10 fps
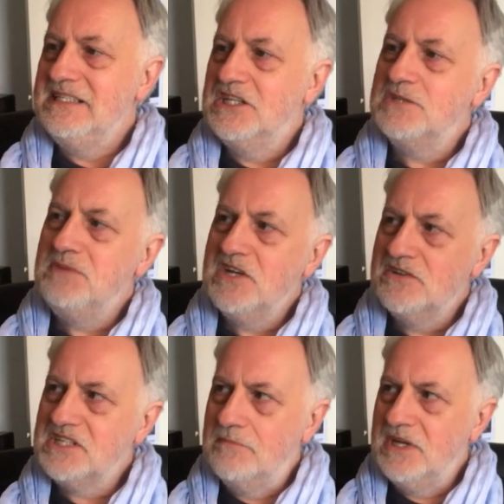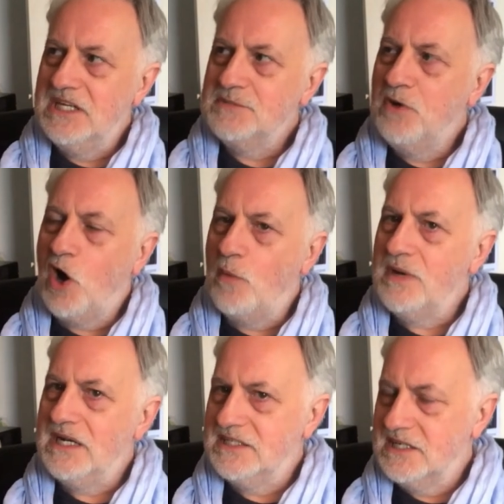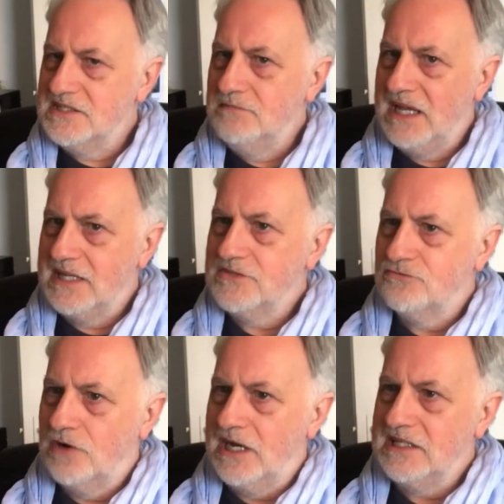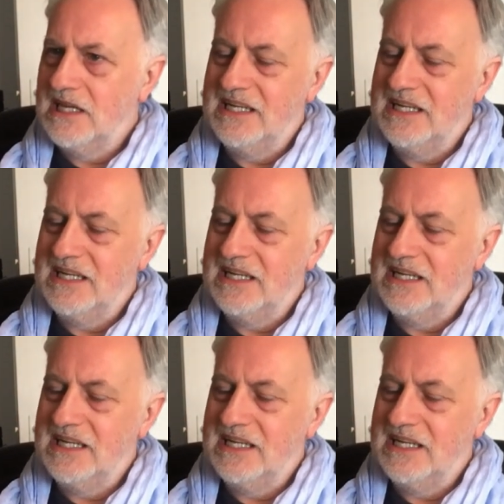just because something is popular doesn't make it right.